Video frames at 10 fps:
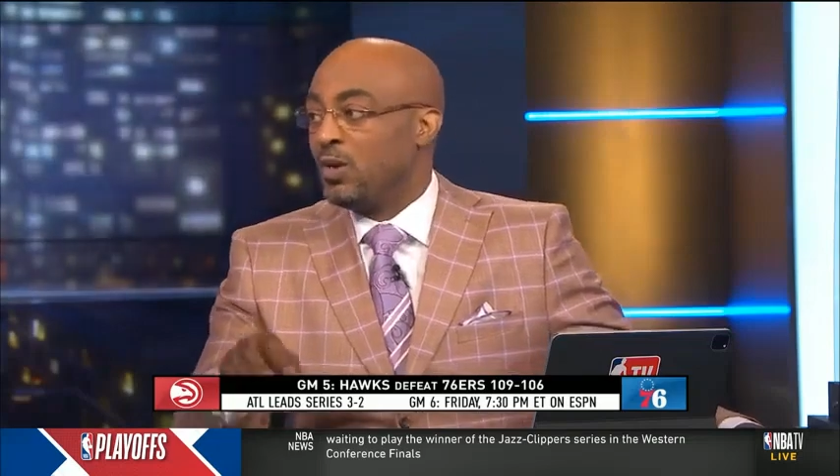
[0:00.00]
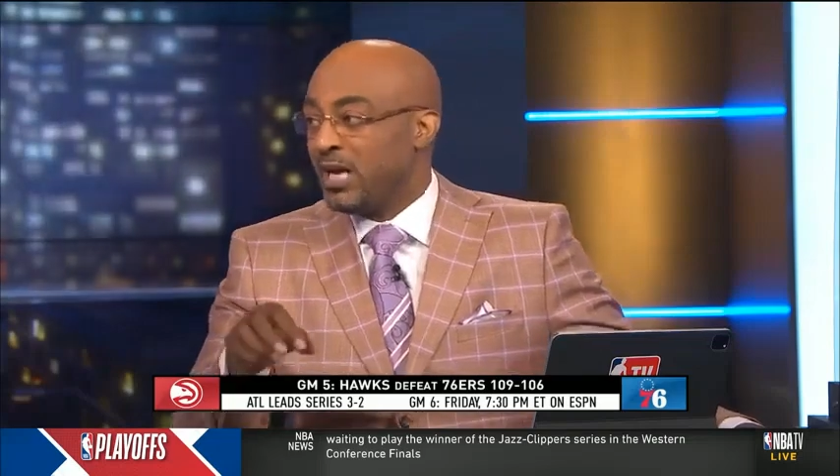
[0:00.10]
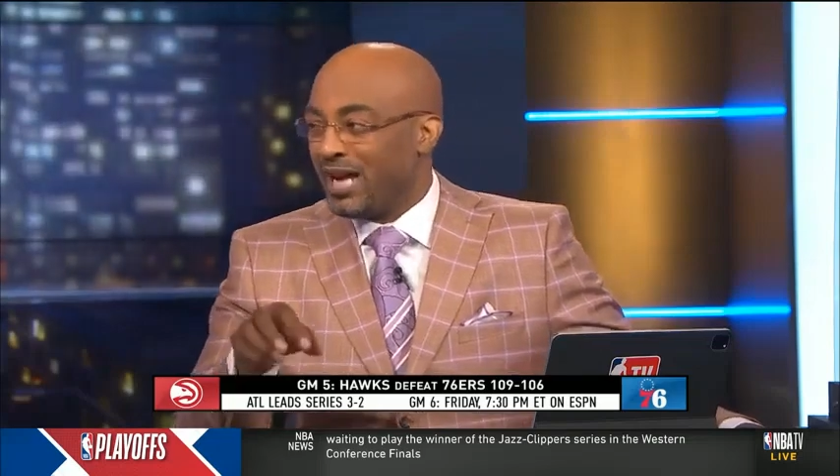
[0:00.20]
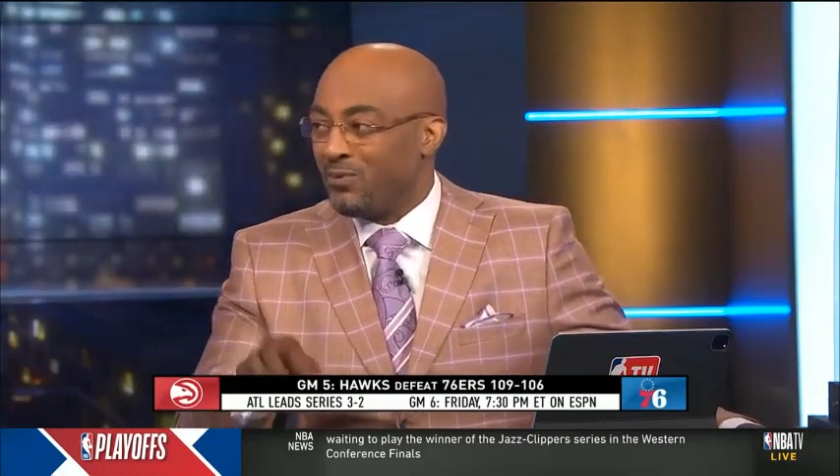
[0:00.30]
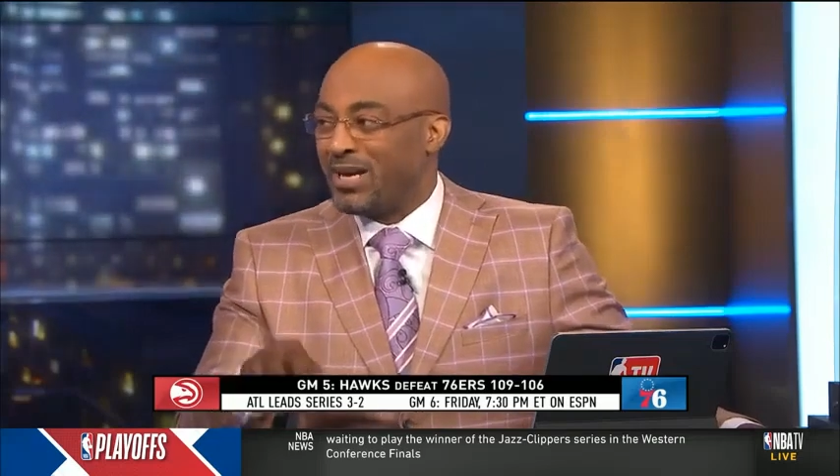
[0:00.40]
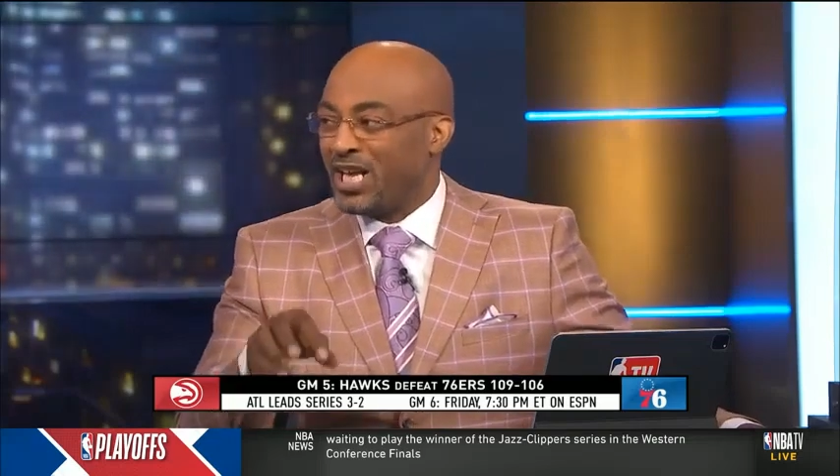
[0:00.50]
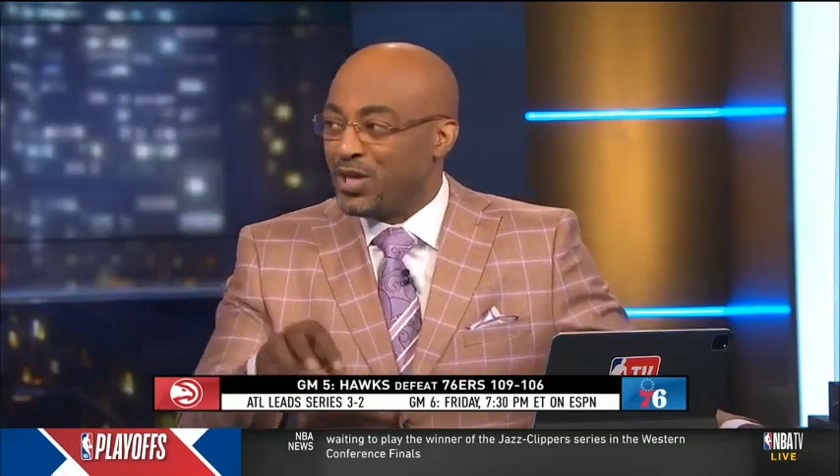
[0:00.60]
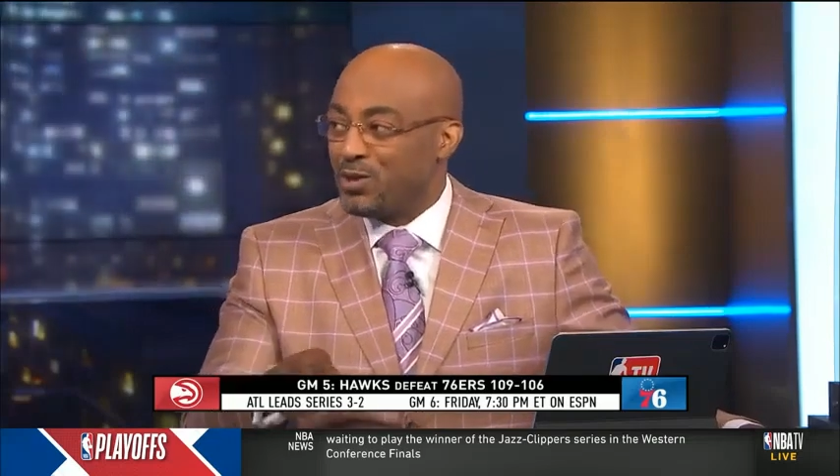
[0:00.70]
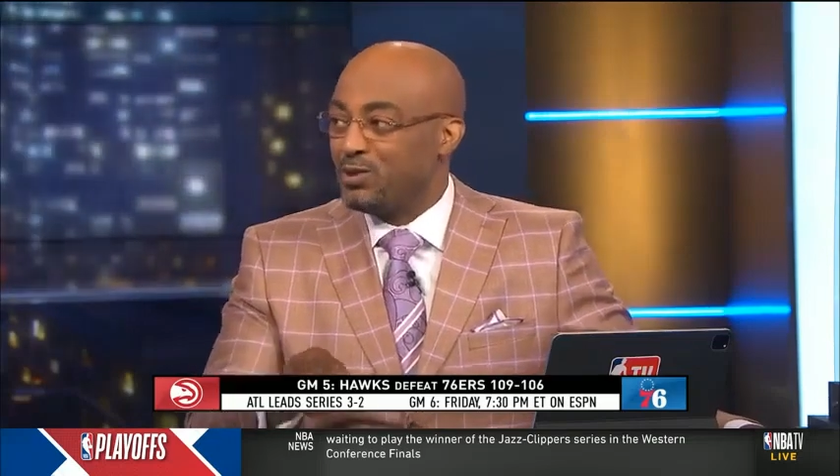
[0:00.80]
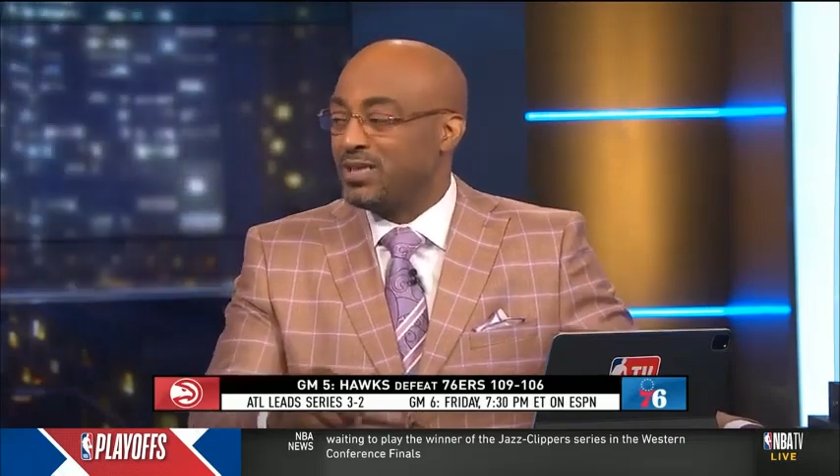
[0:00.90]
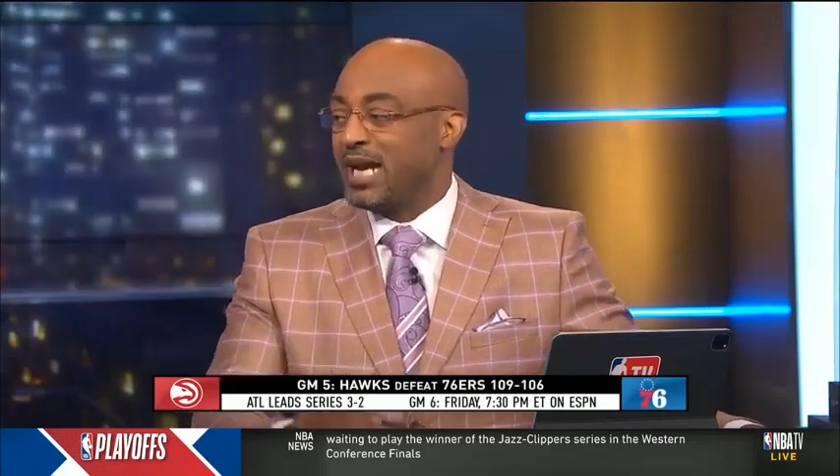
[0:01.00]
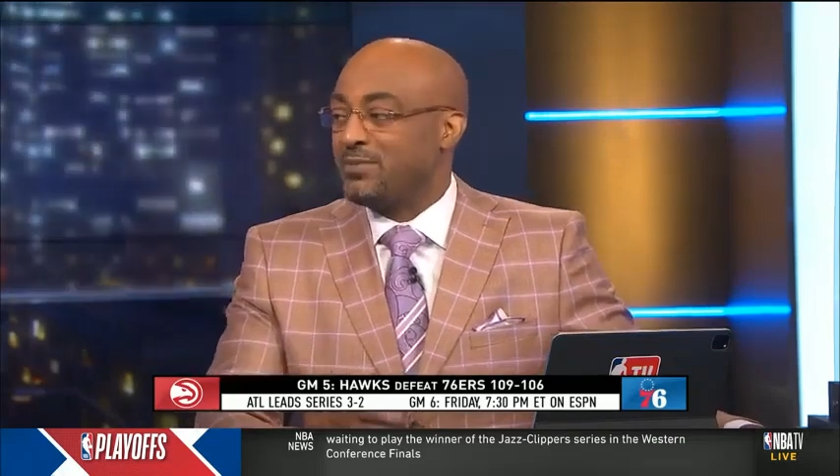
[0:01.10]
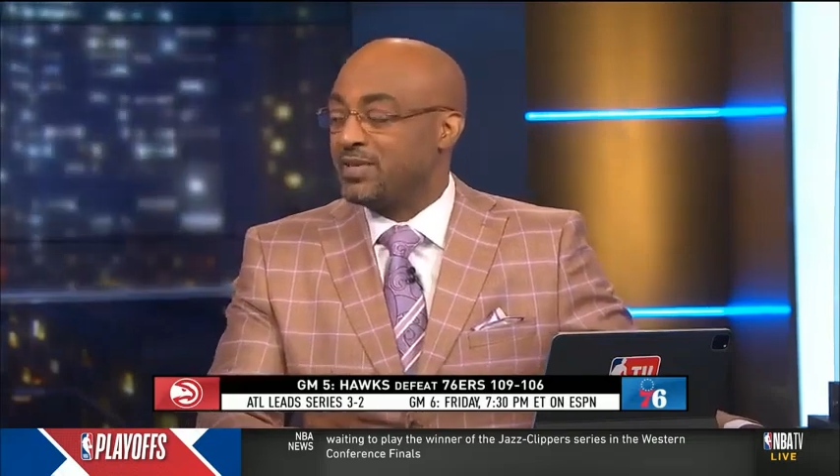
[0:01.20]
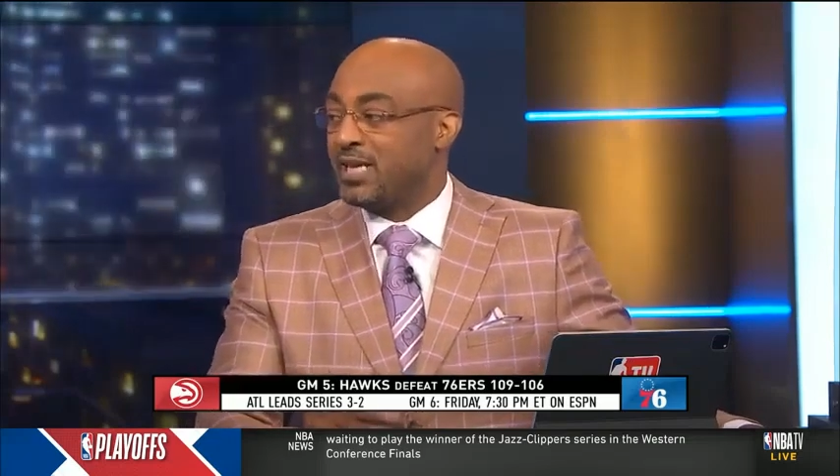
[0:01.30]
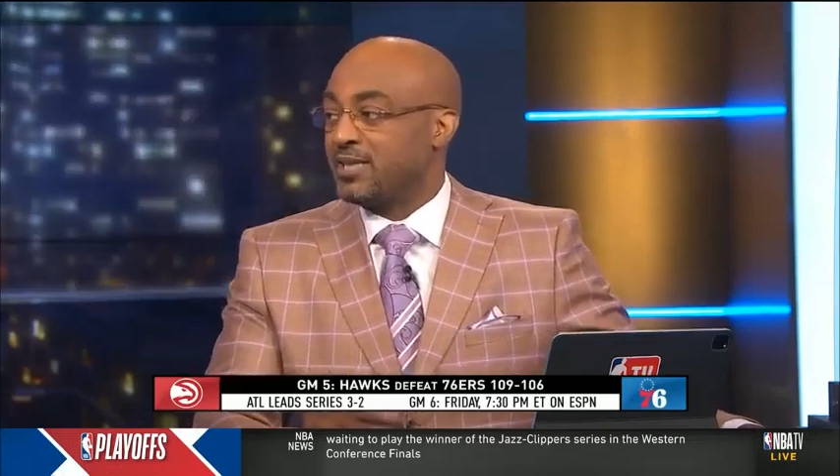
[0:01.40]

and win a huge Game 6?